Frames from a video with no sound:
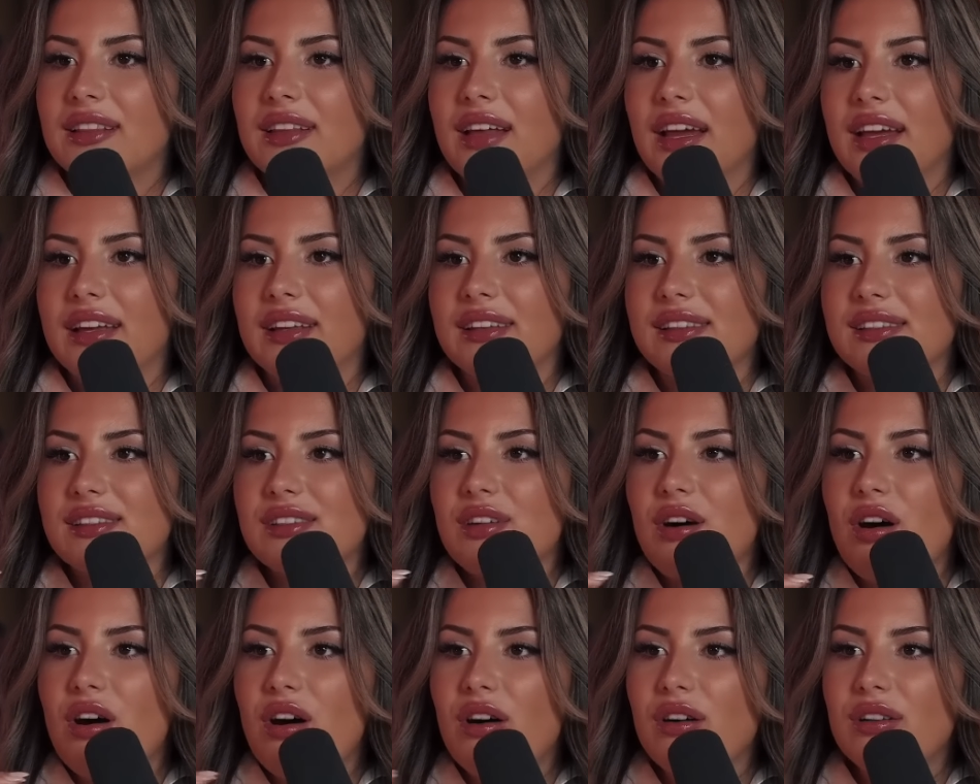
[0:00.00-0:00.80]
Like it's
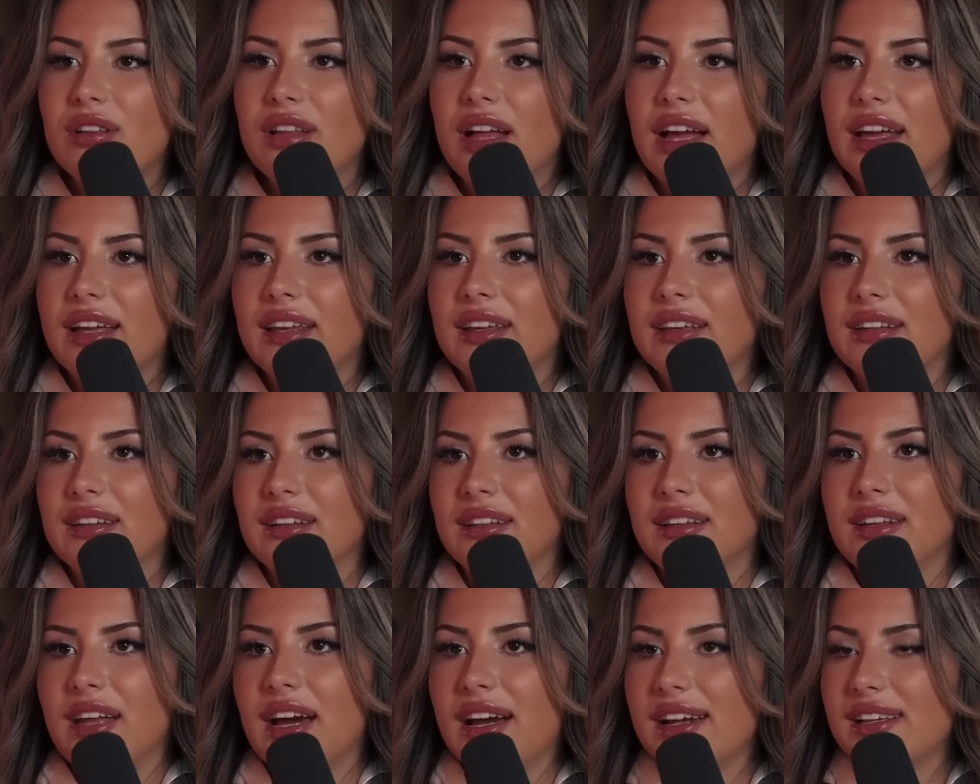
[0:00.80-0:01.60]
all like in a
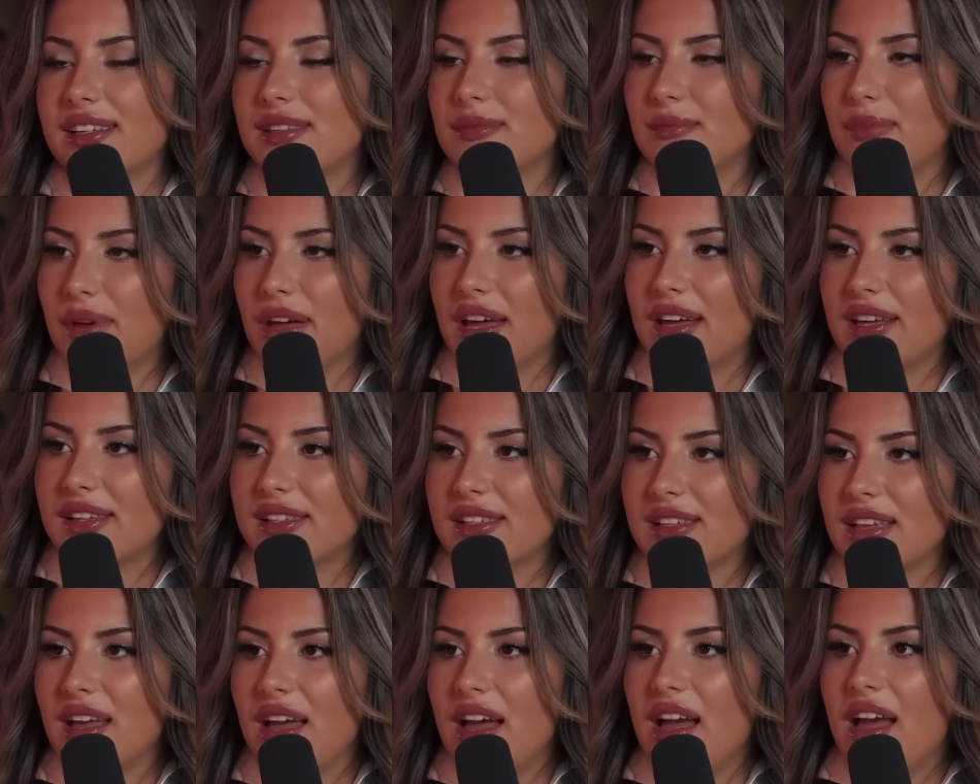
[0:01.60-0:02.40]
nice space.